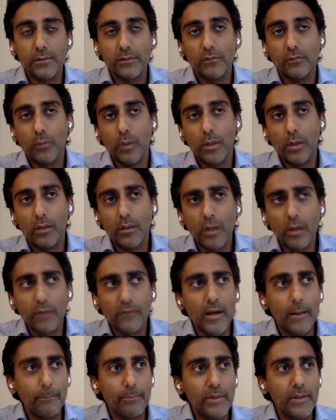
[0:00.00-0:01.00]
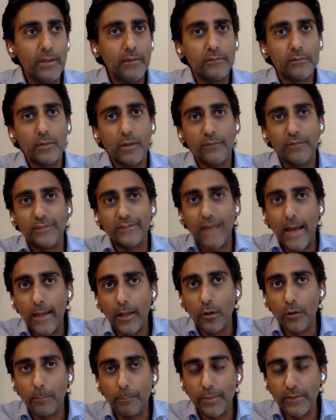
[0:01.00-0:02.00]
A lot of companies have siloed
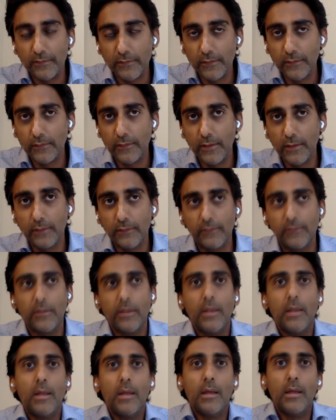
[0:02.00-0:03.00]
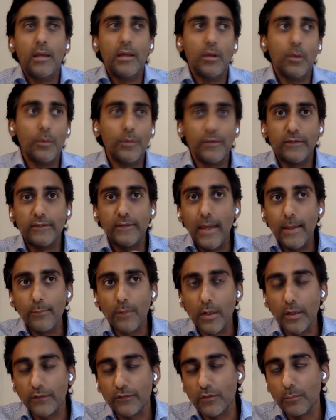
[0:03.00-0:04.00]
businesses, with the same
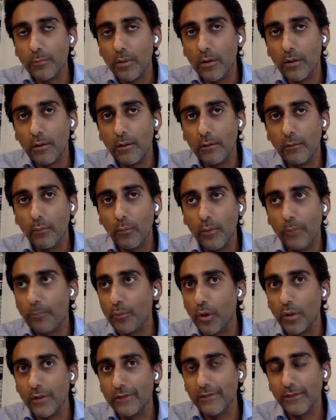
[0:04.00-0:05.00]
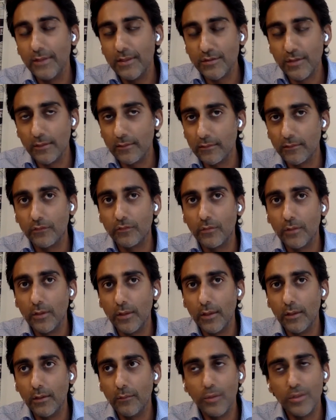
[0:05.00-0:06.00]
customer, with products in each industry, which
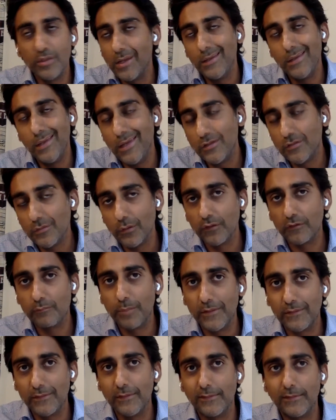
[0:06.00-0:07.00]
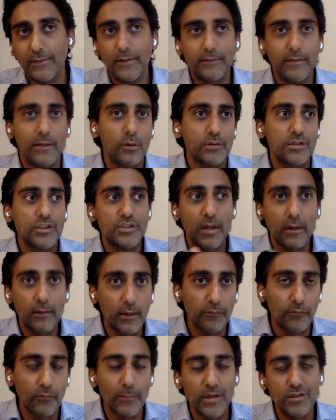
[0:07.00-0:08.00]
each of those businesses, they're not sharing
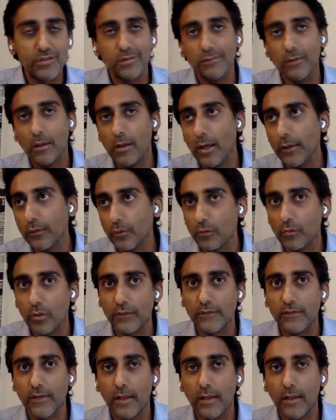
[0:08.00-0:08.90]
information, they can't do cross-sell.